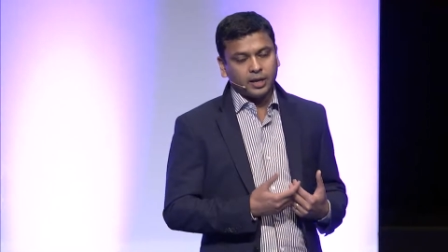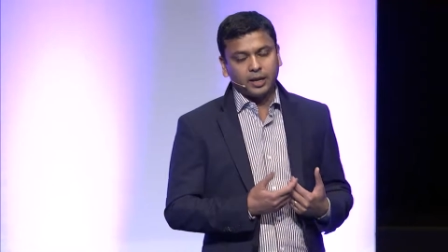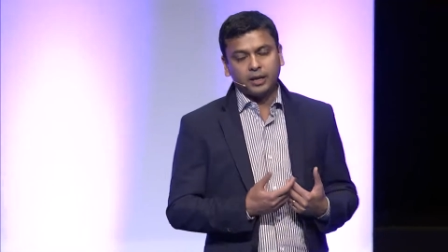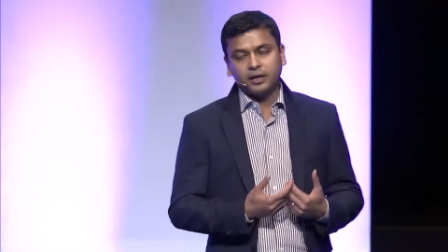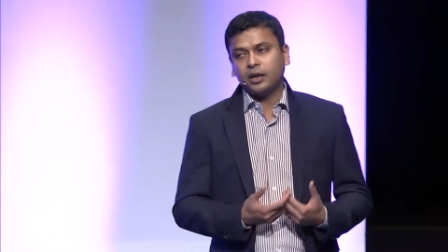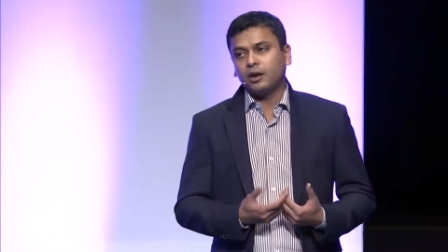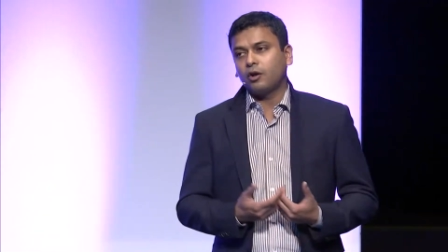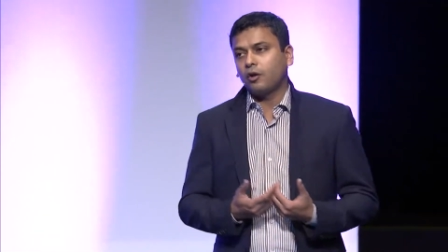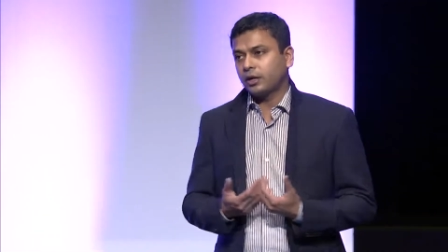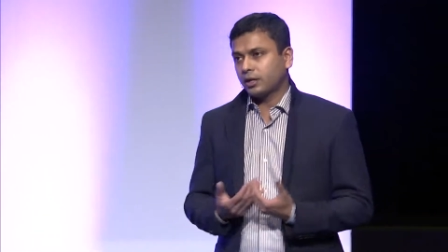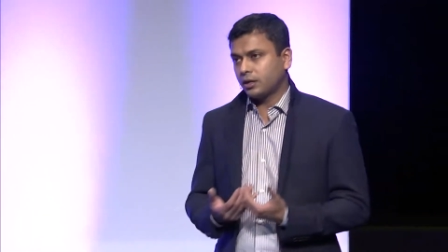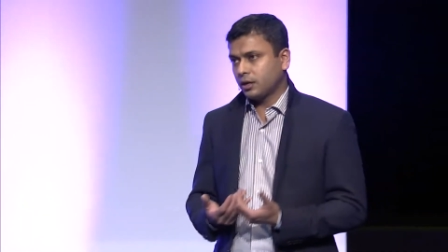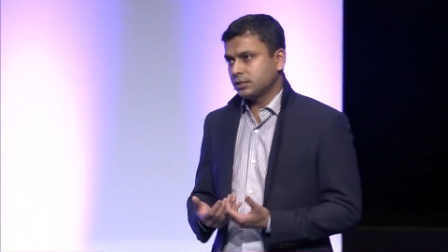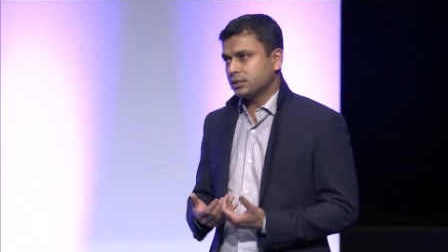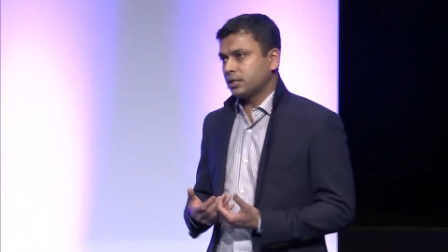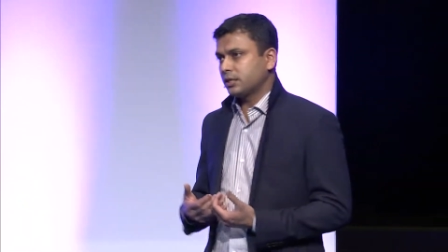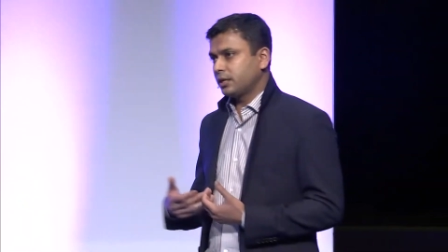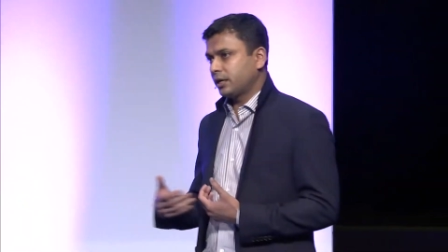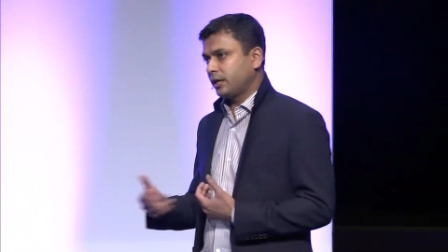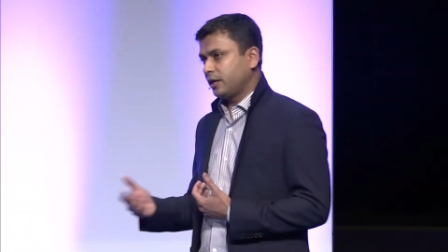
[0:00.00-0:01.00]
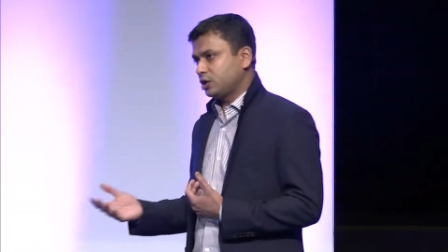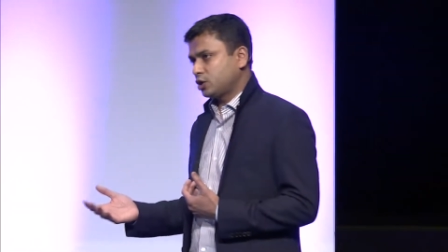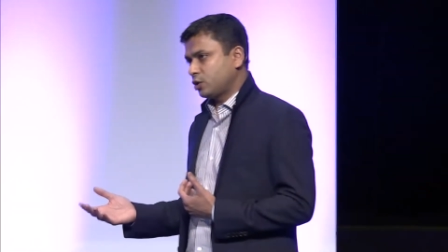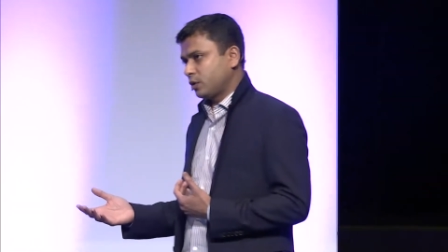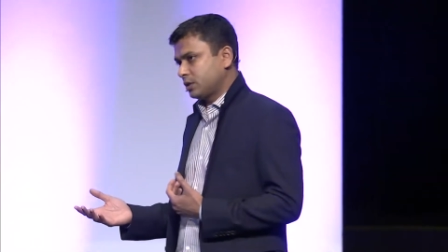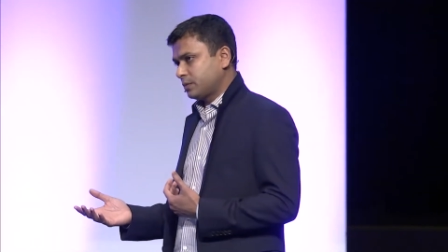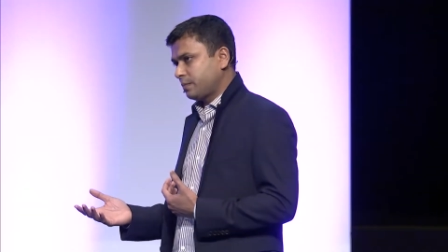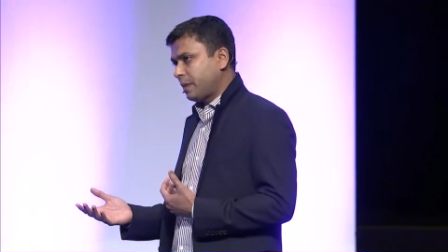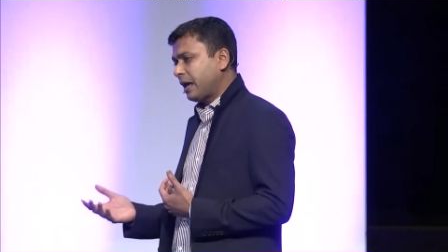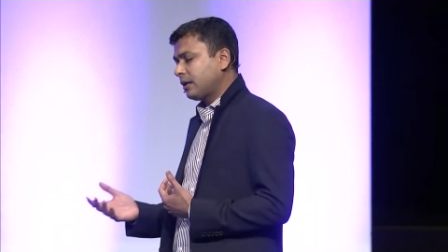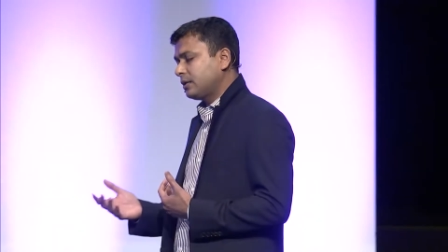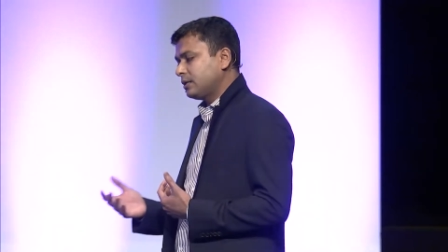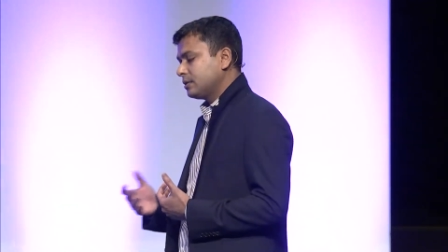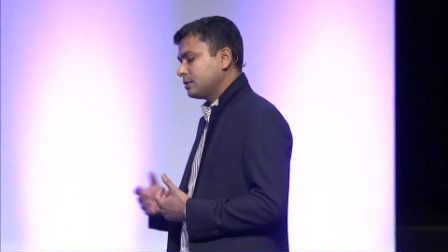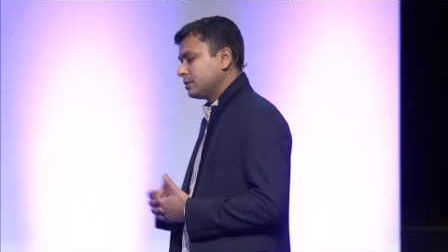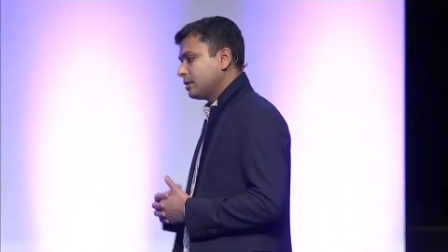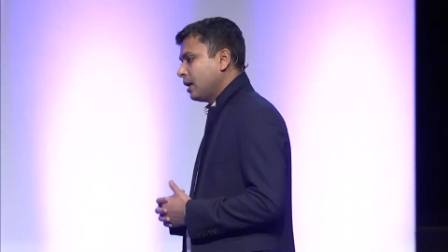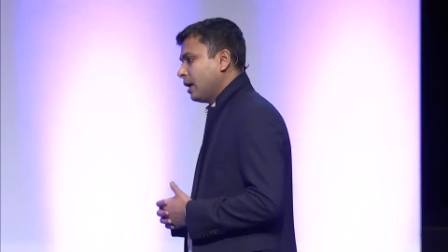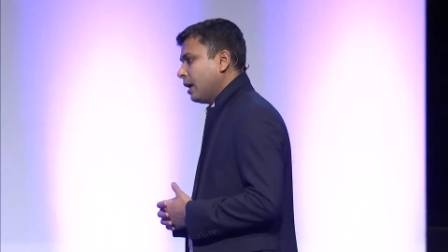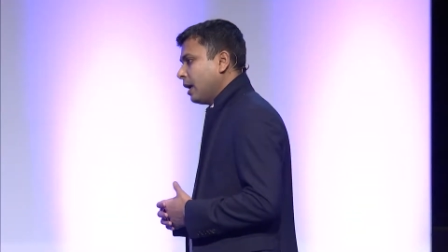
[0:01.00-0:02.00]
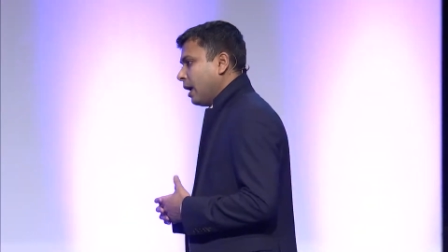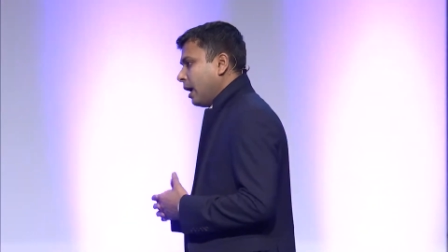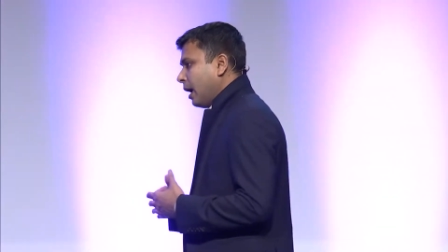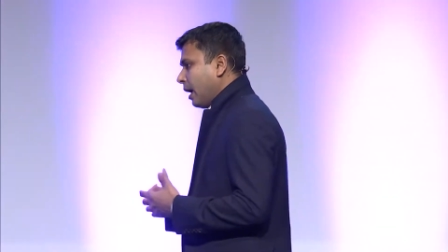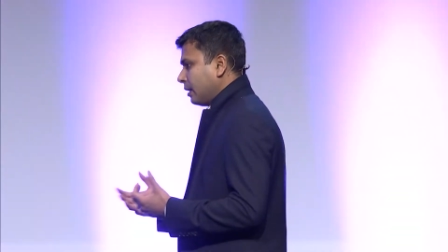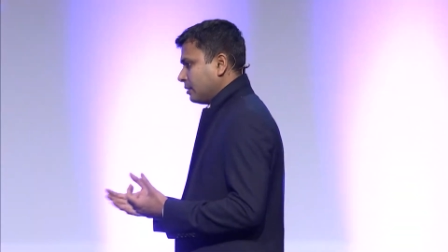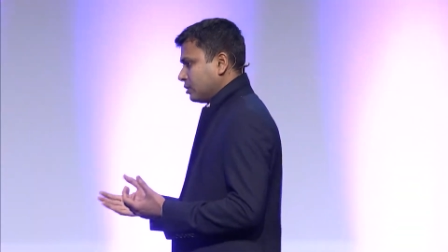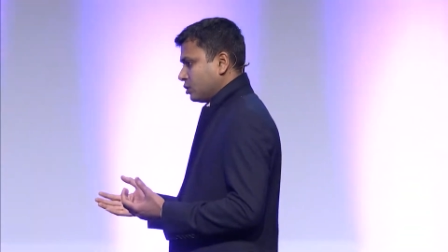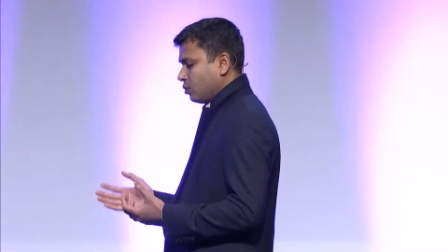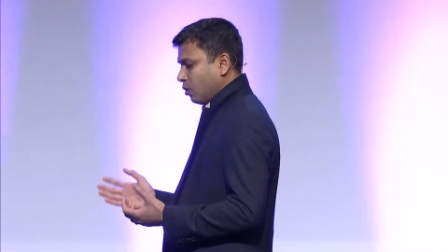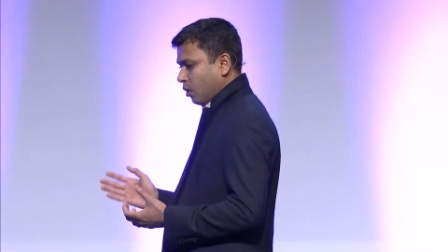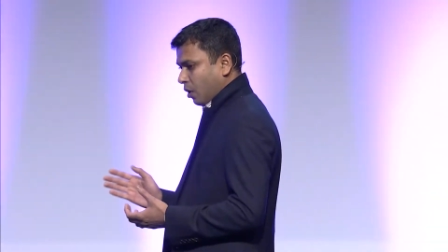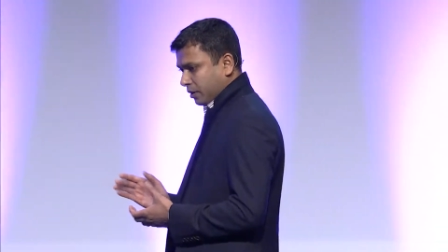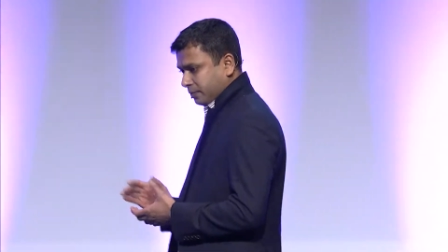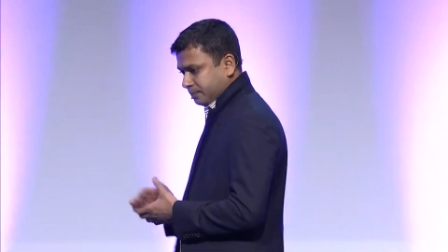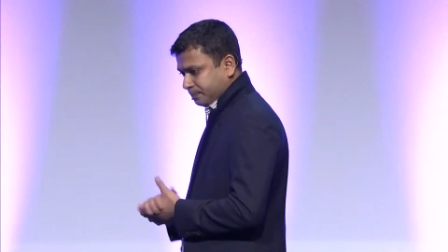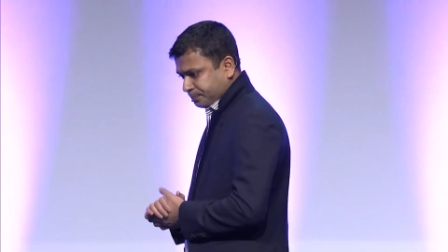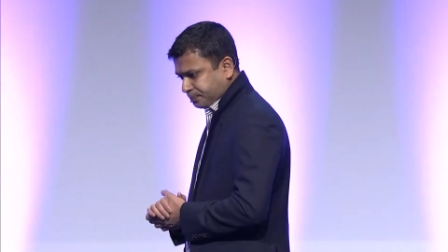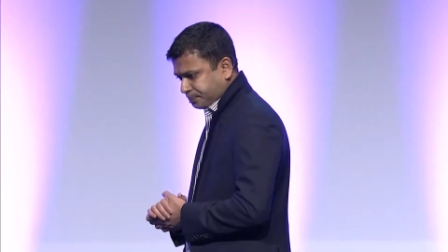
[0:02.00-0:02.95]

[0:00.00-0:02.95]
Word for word: and Deloitte Consulting insurance practice, and so on.